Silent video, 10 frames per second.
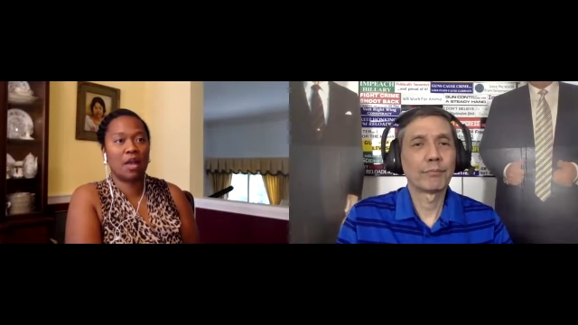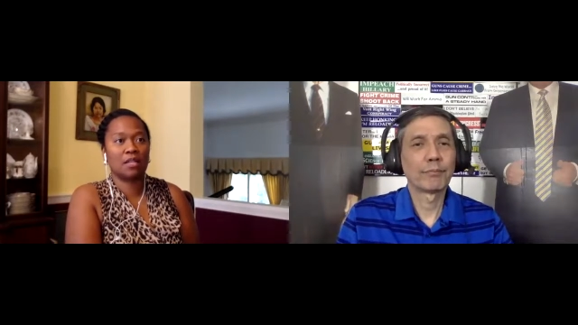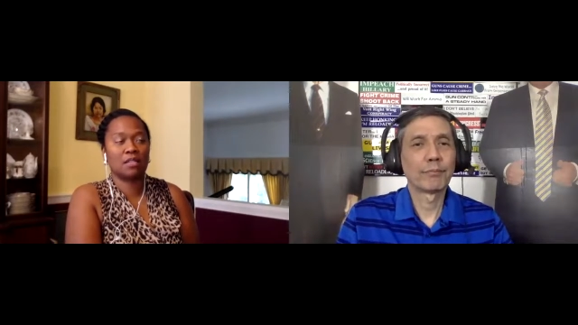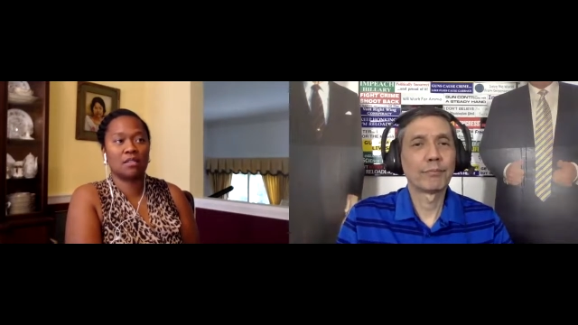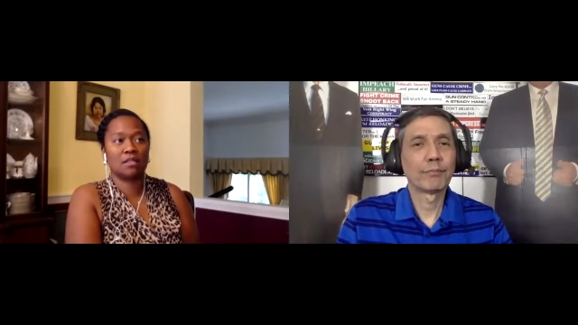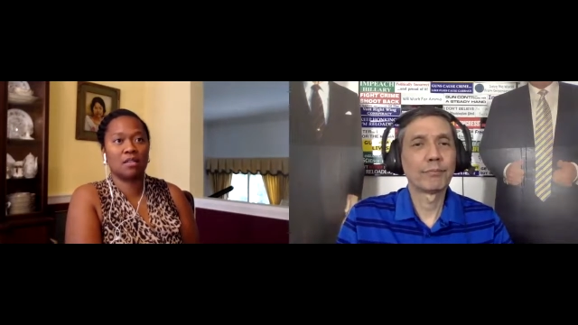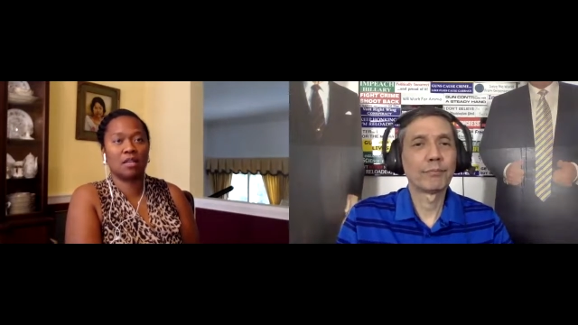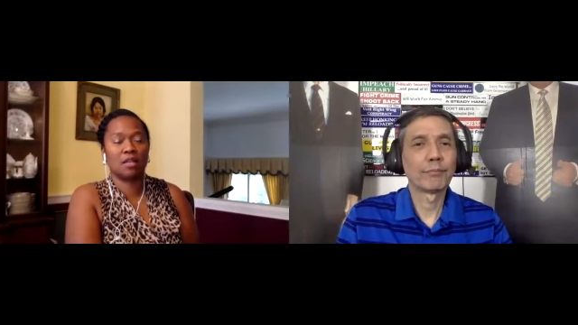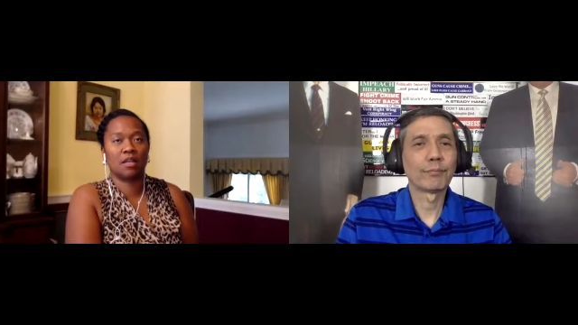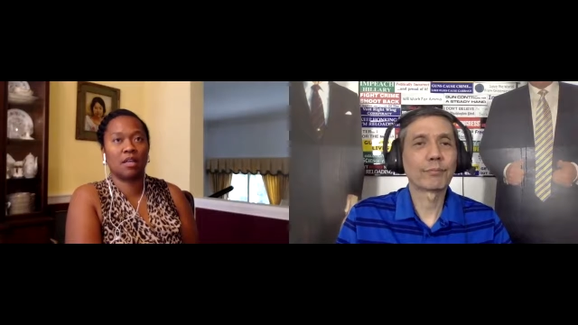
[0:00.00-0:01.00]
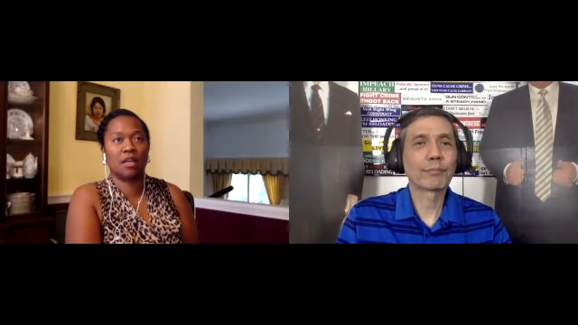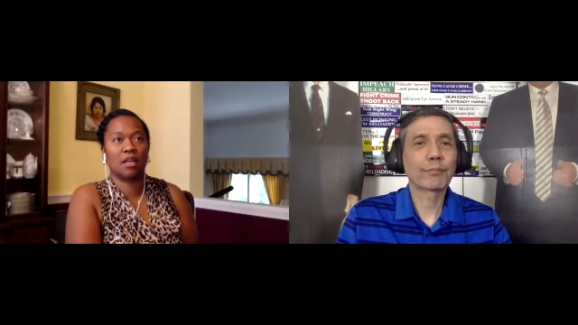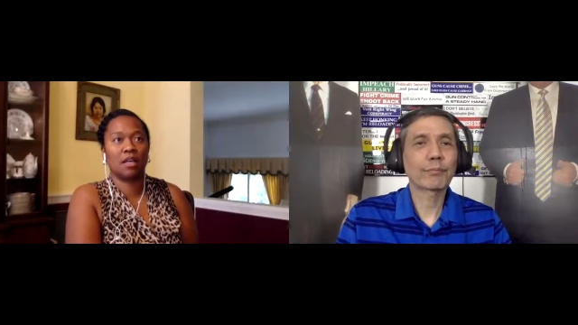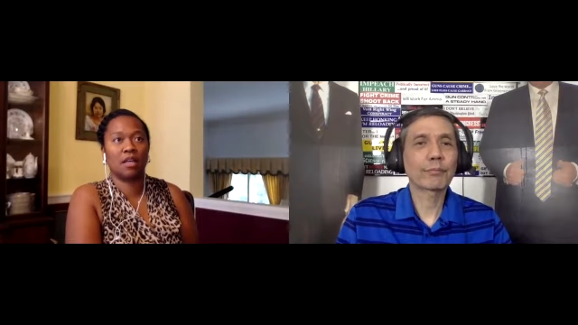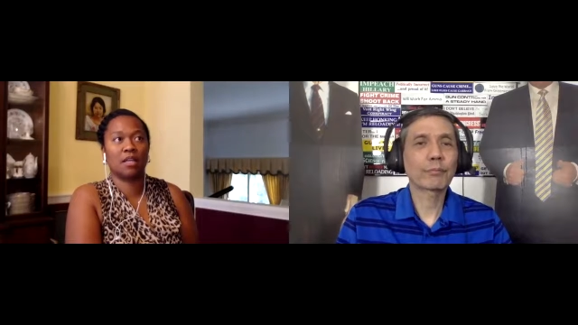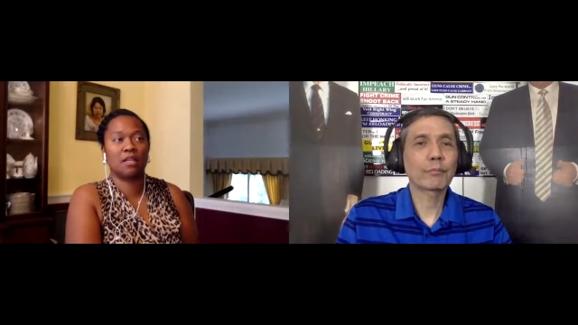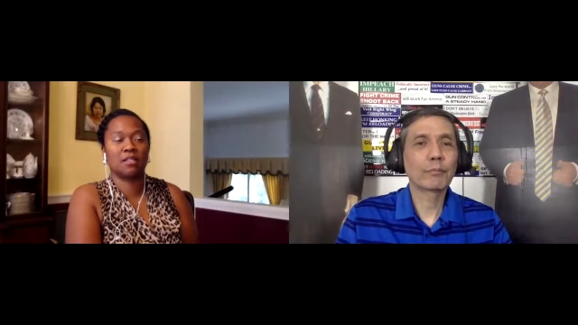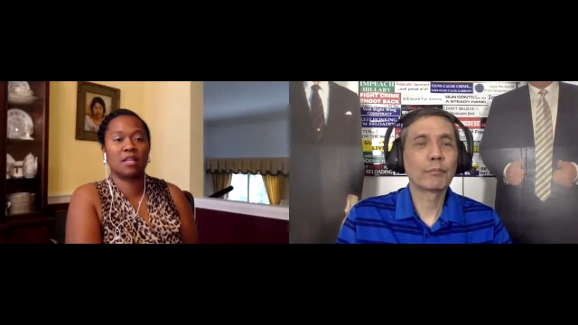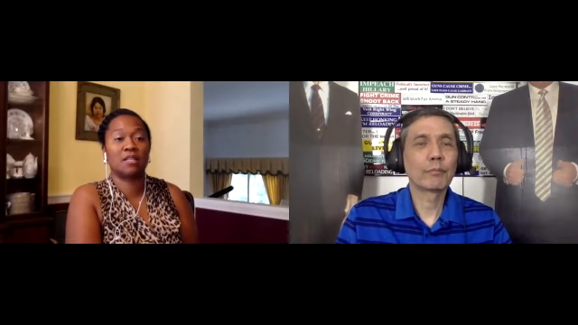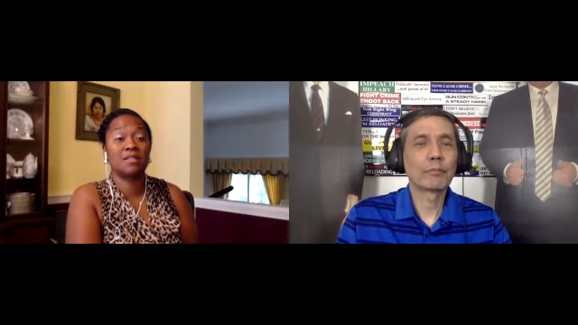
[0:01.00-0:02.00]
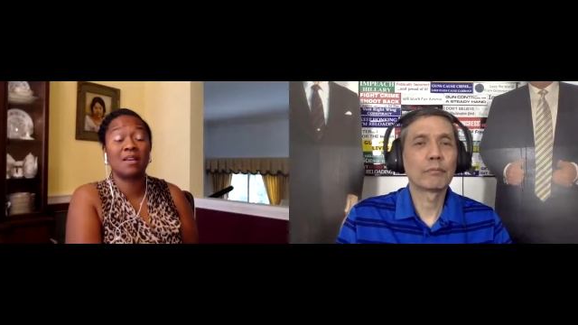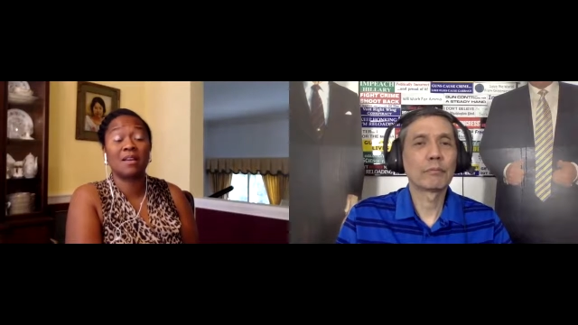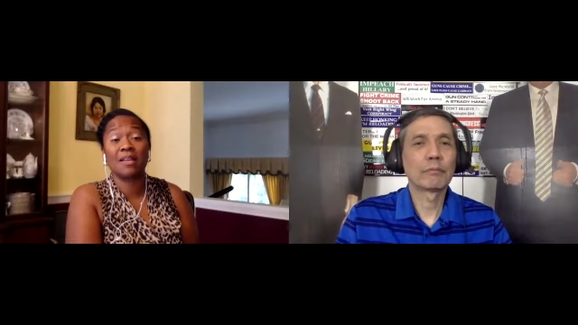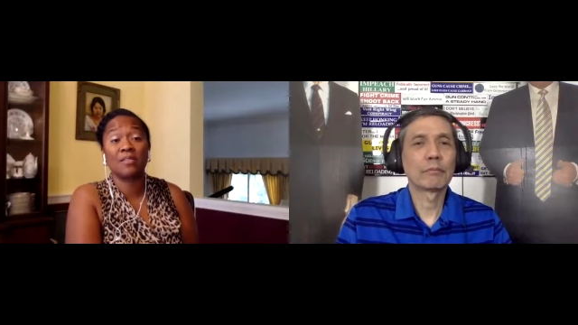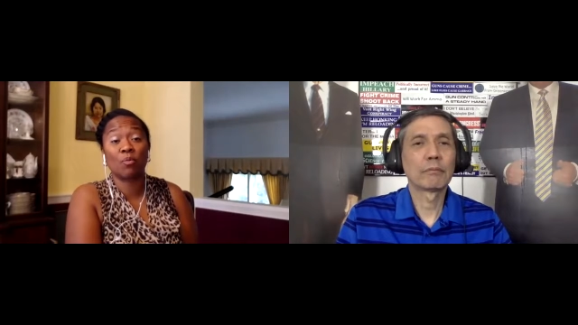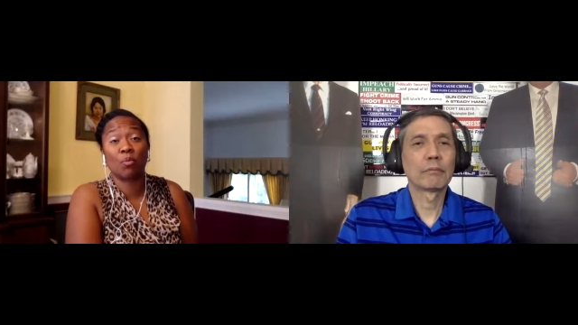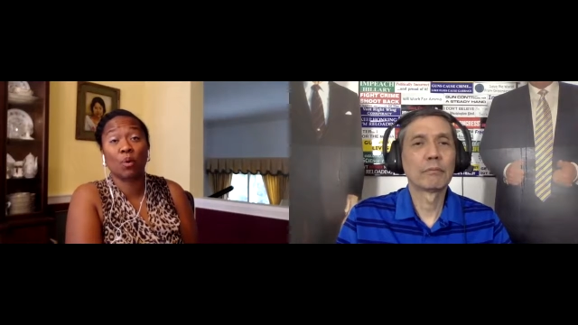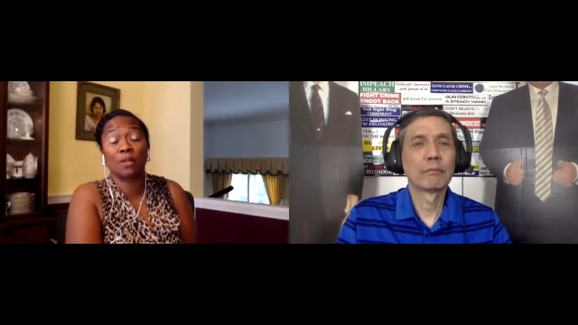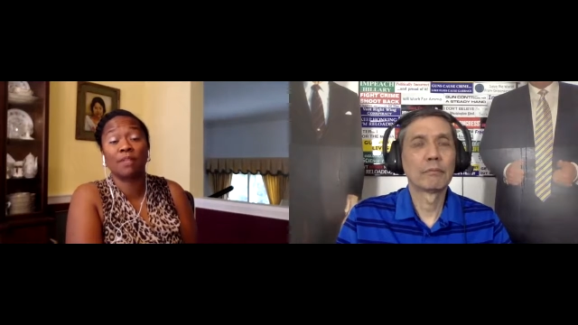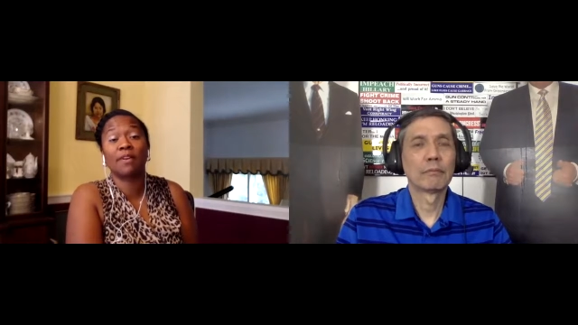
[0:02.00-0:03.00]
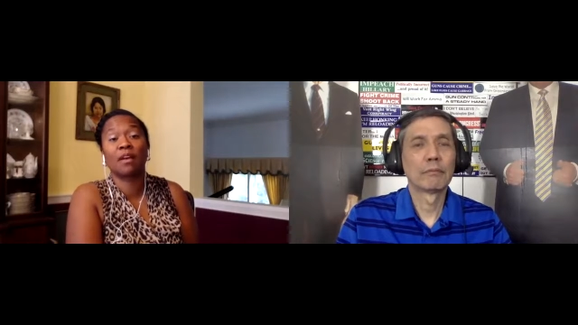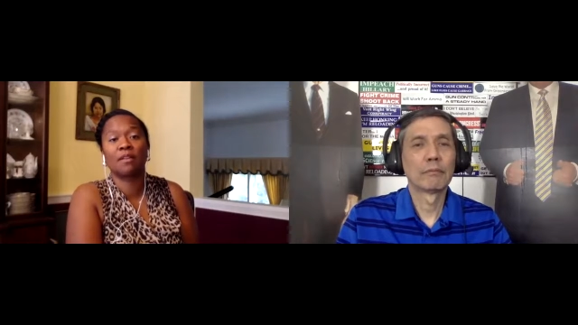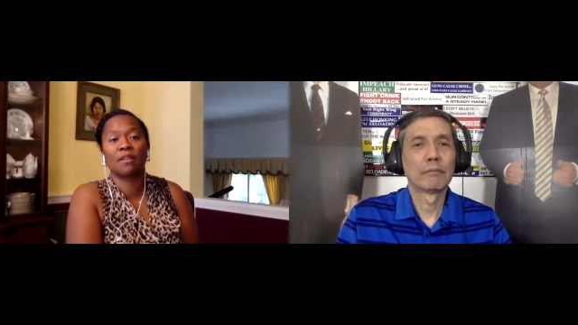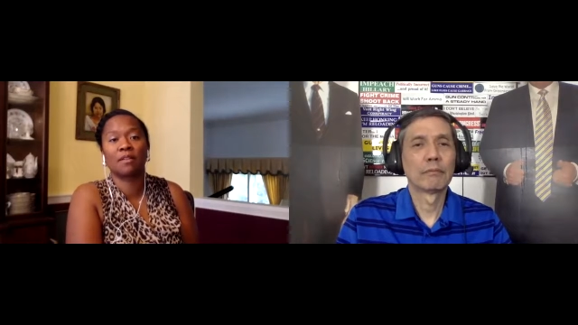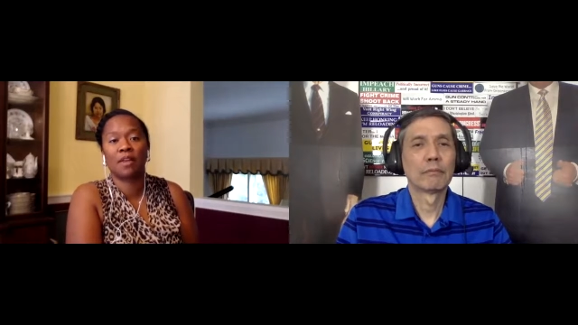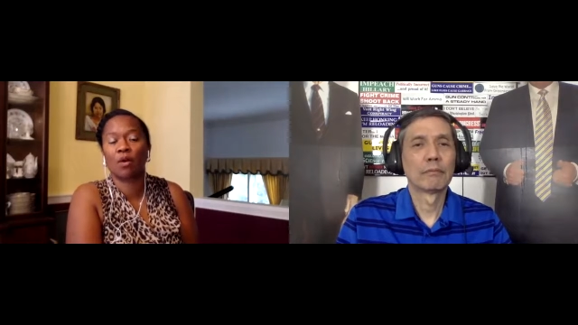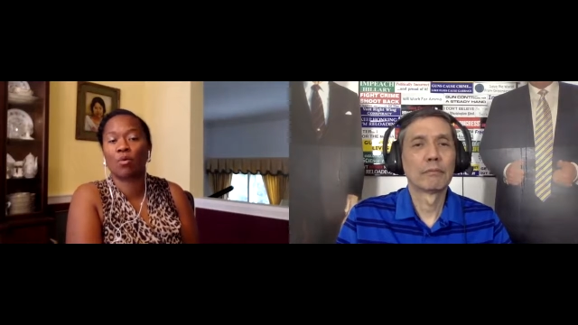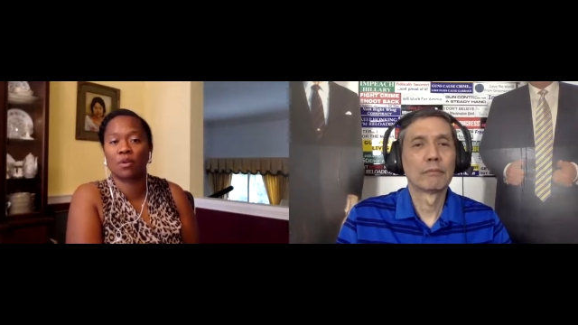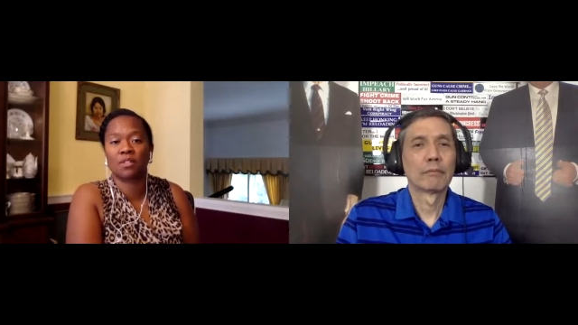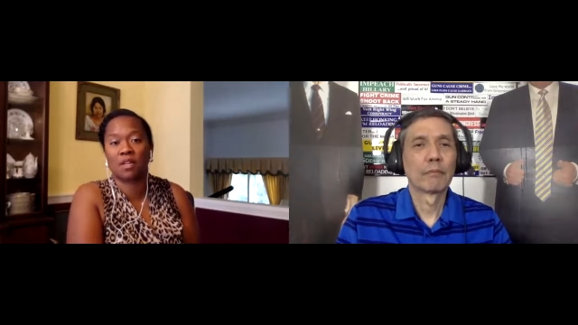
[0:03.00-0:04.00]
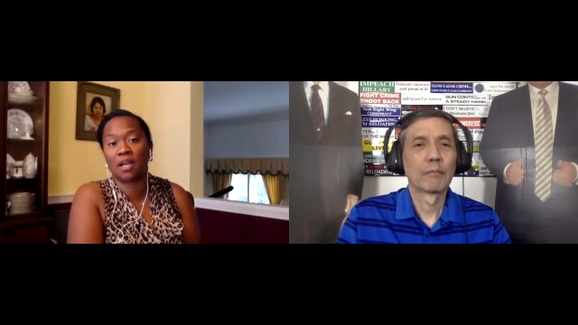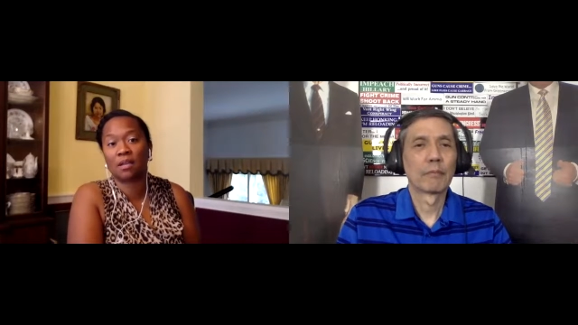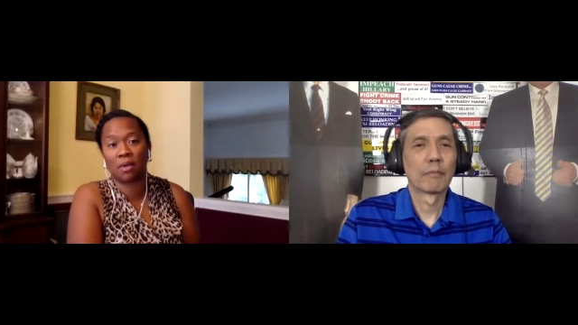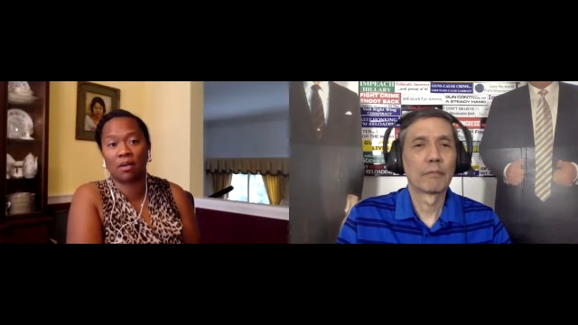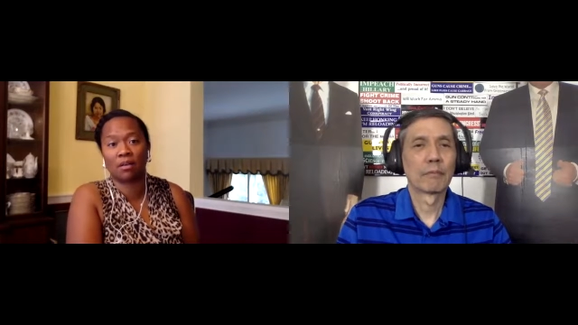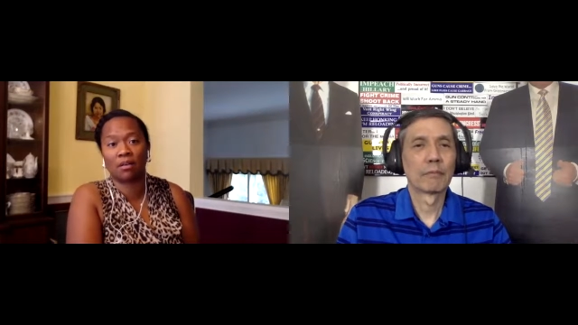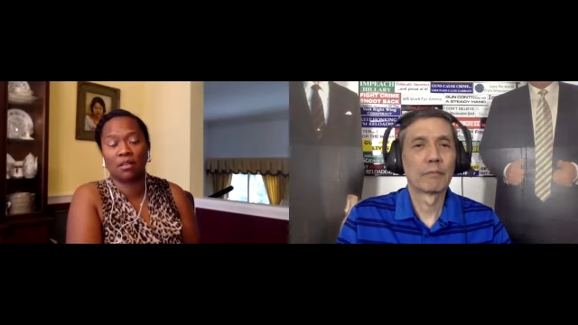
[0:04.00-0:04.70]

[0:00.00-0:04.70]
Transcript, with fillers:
Speaker 1: is it's it's then we're living their worst nightmare